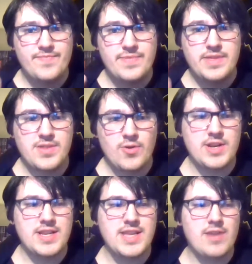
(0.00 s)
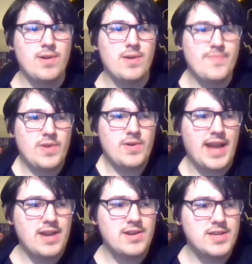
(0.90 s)
the authority just like, well,
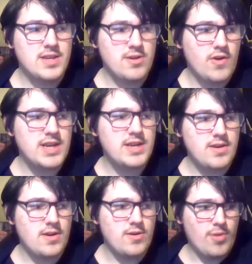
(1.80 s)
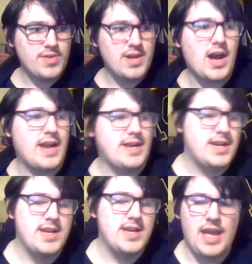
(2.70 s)
okay, screw it. You're both gone
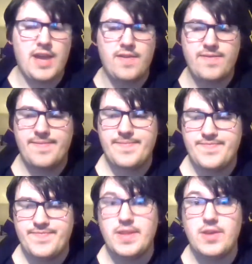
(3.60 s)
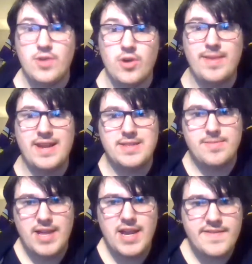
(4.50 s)
if you don't make the
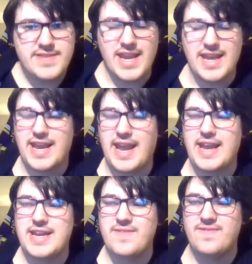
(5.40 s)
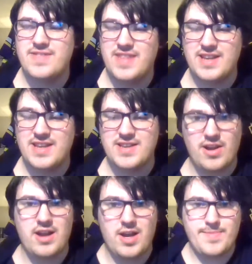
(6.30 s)
playoffs again. And if things are
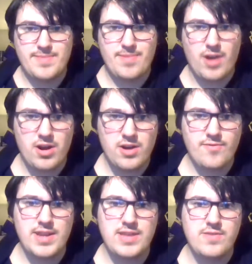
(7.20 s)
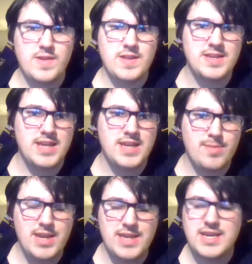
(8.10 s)
not up to par of what you think this
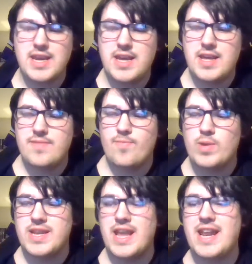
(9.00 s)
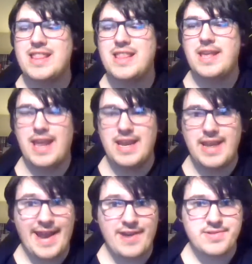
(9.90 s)
team is, once again, I think
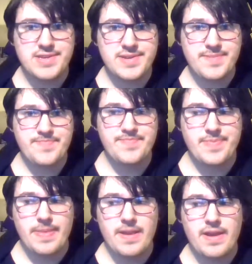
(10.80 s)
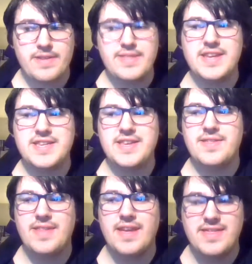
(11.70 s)
in-house, they
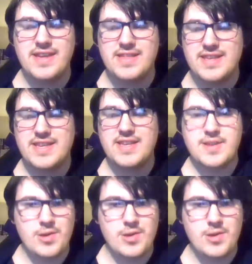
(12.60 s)
think this is a